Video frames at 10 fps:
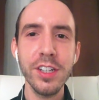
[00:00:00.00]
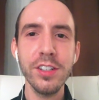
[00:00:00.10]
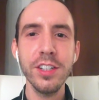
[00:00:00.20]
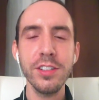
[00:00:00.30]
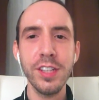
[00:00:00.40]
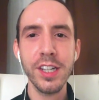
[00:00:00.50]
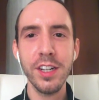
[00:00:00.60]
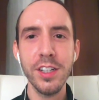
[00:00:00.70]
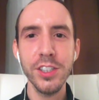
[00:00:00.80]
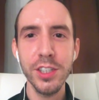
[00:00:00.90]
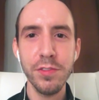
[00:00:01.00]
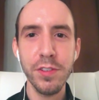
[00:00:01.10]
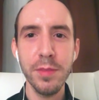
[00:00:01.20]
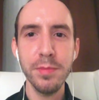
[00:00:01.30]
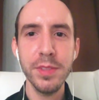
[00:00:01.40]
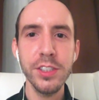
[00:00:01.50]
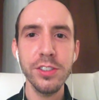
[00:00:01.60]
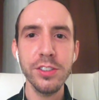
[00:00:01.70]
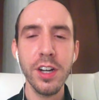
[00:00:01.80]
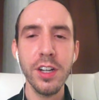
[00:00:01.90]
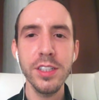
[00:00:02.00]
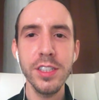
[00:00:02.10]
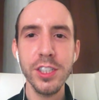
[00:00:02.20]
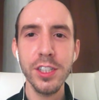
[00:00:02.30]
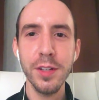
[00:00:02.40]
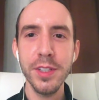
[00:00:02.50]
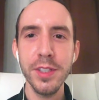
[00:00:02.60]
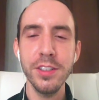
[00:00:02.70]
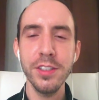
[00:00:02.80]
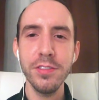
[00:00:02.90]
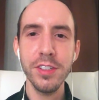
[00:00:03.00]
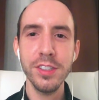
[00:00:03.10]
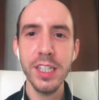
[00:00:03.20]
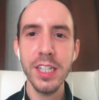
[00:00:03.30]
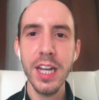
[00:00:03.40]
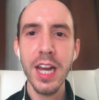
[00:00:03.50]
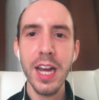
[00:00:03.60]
clinical psychology from Teachers College, Columbia University,